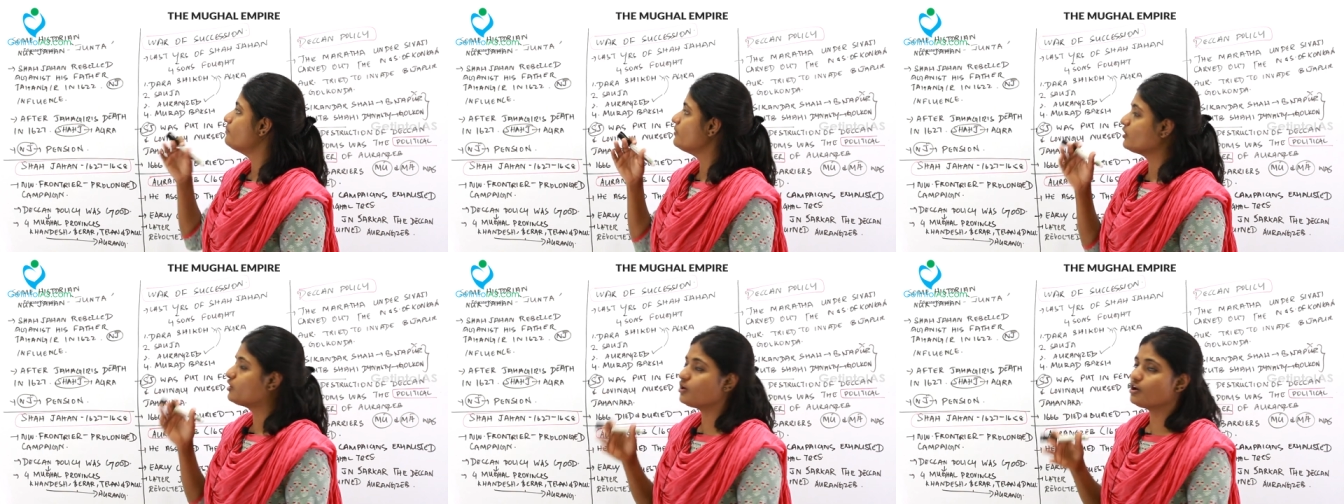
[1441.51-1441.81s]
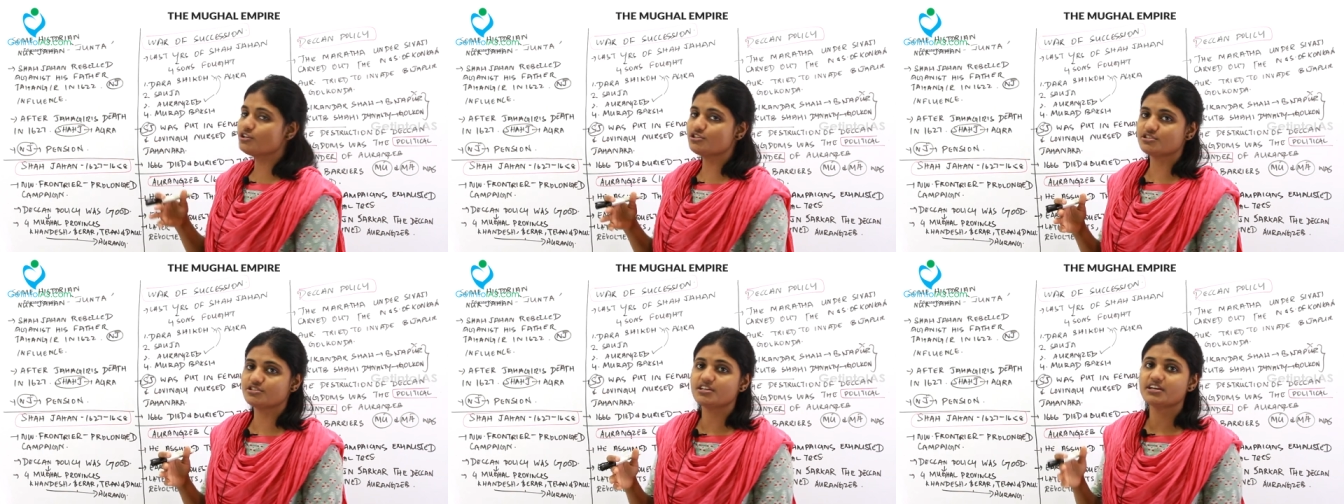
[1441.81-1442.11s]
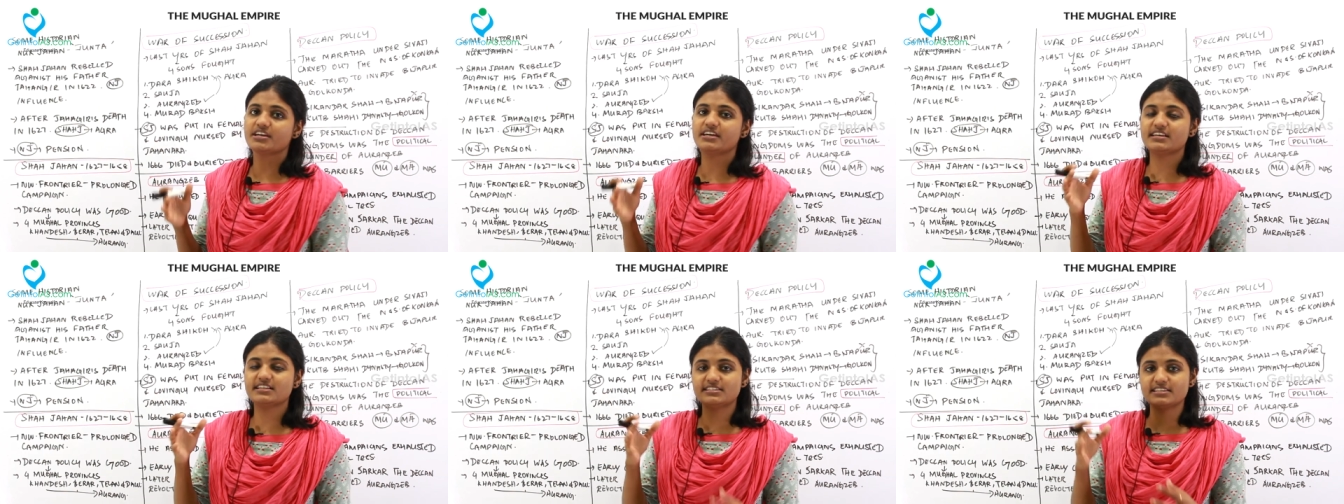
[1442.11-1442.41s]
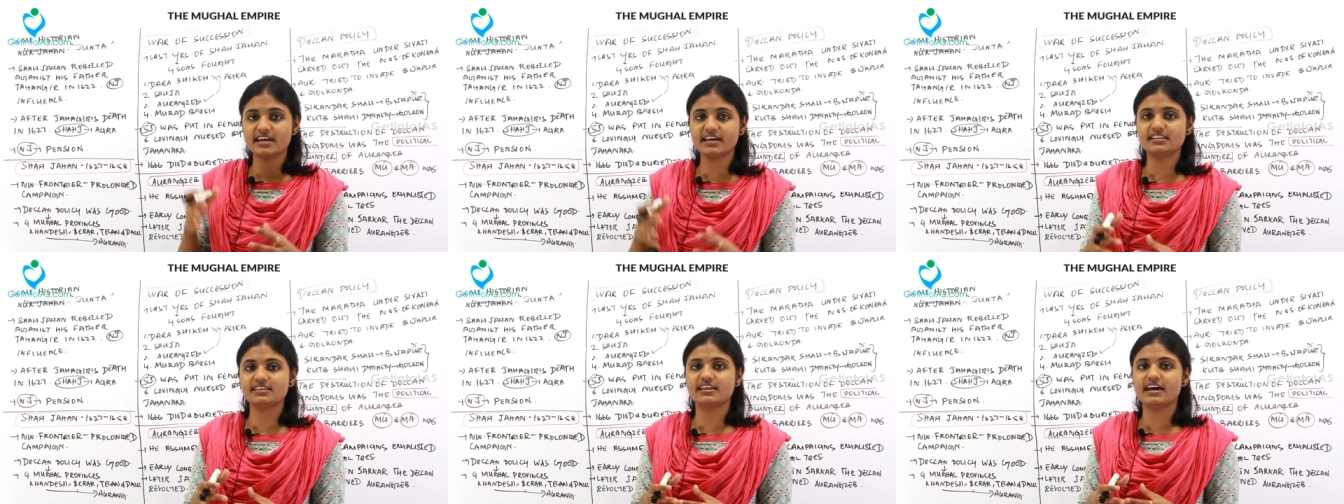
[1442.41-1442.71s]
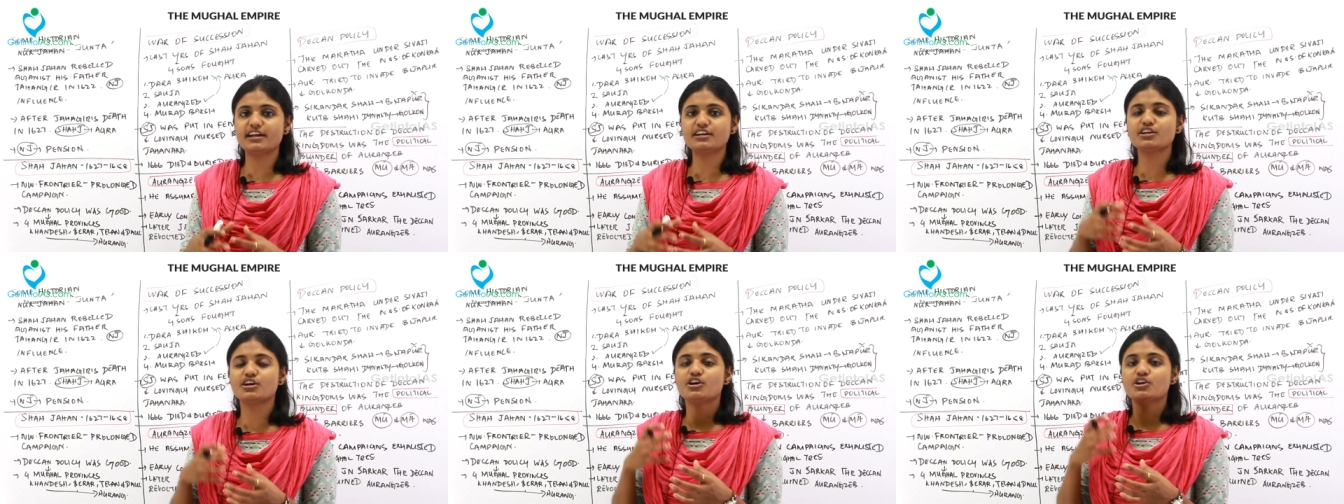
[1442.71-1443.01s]
because he said
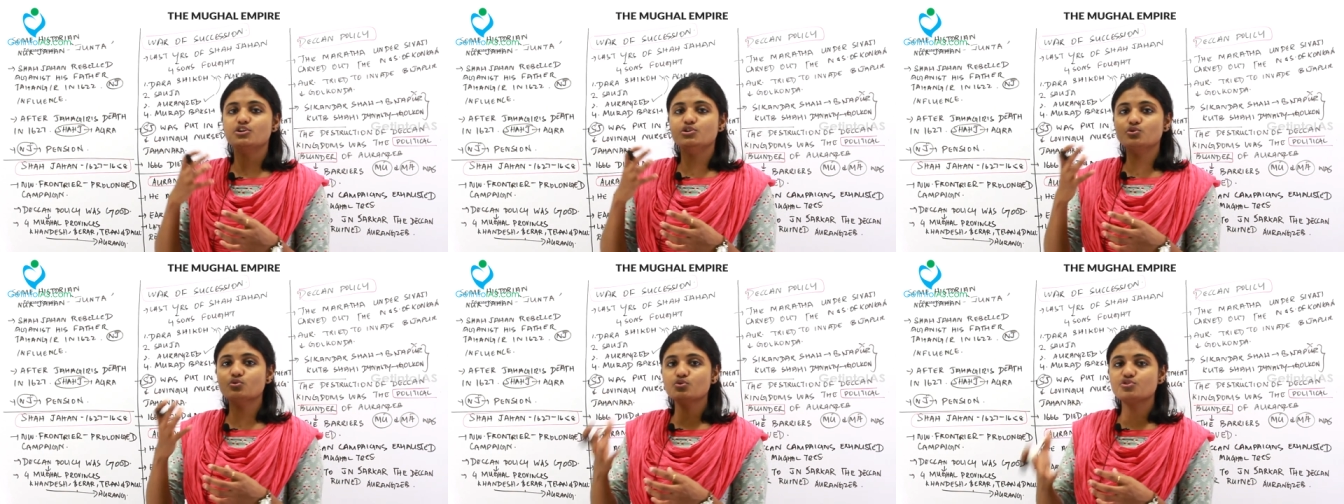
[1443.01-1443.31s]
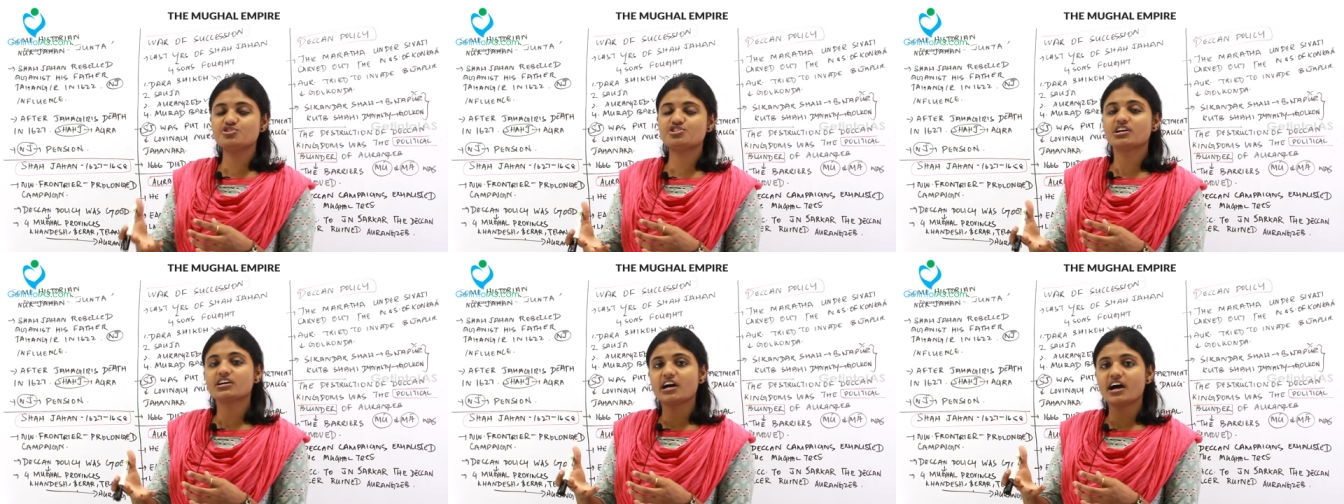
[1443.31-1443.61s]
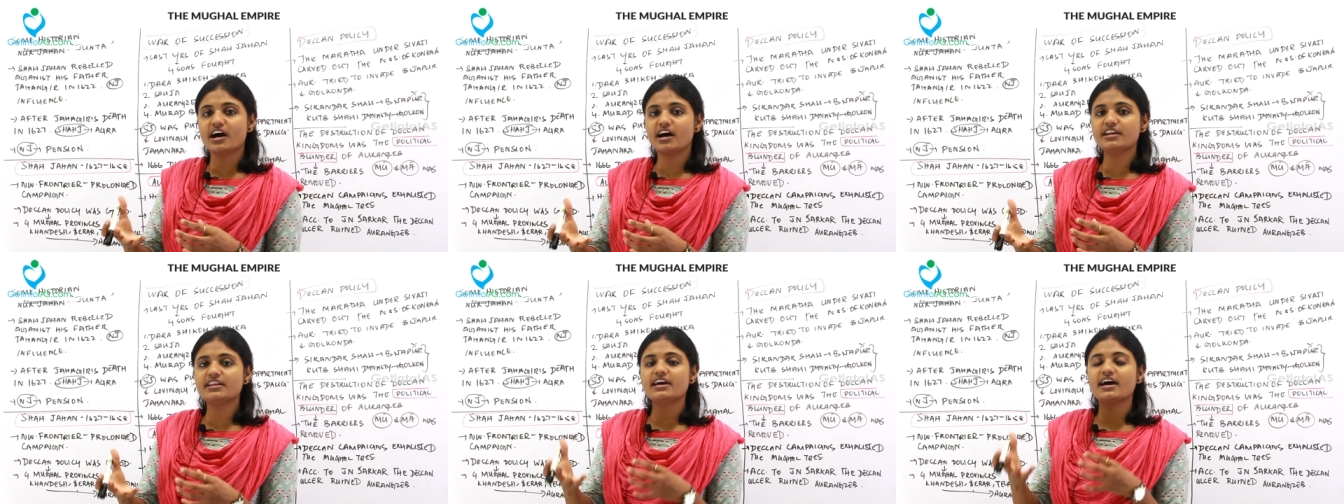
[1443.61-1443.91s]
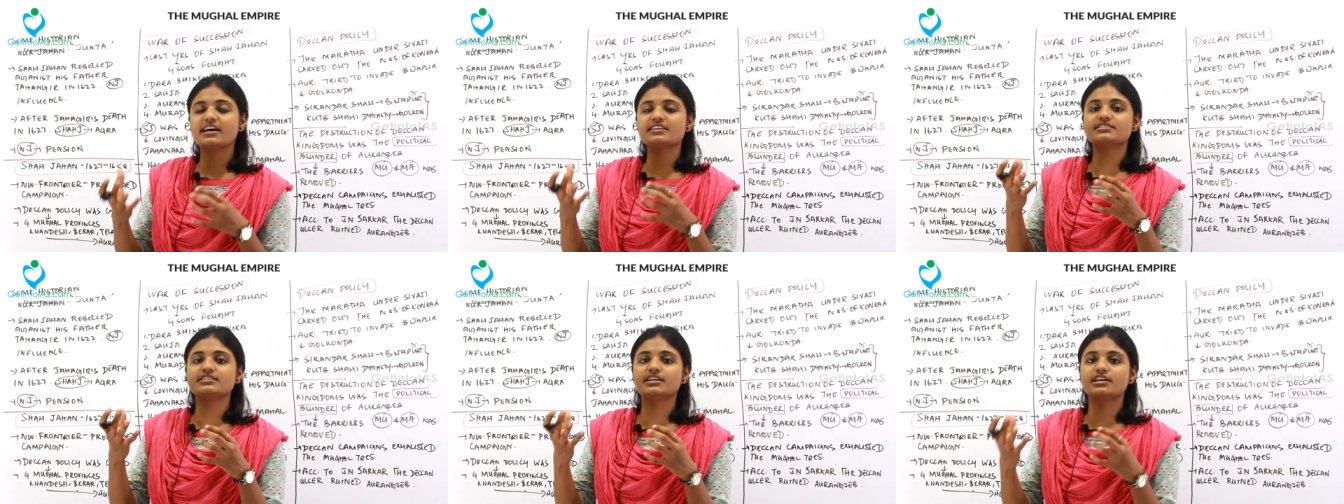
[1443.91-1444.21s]
that Nur Jahan has